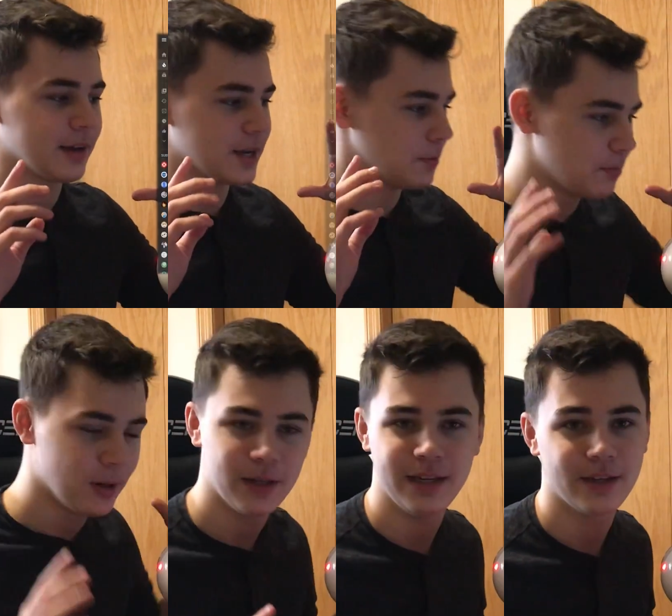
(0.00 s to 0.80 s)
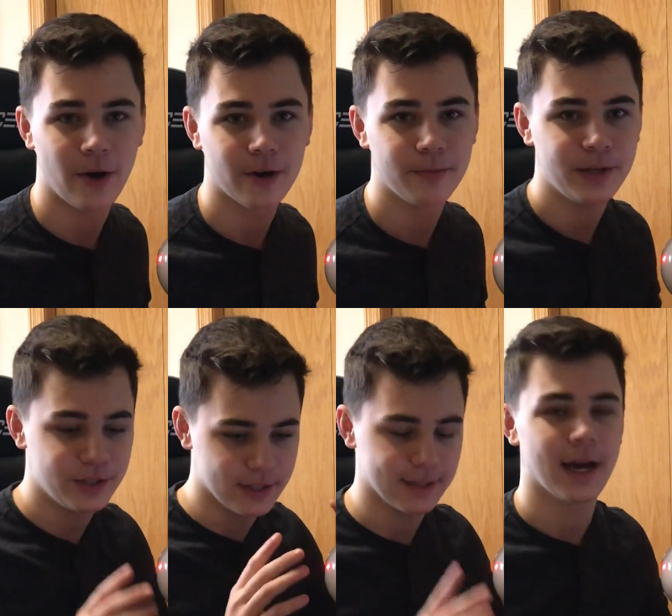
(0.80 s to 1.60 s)
complete garbage
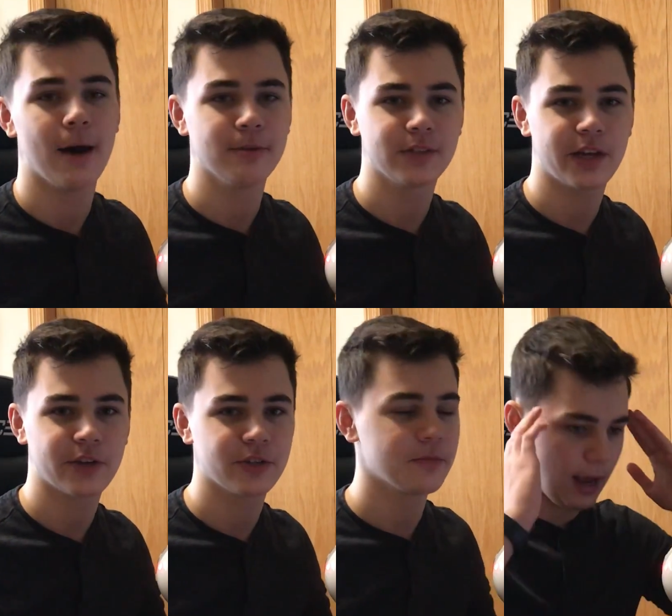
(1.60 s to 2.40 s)
in the comment section.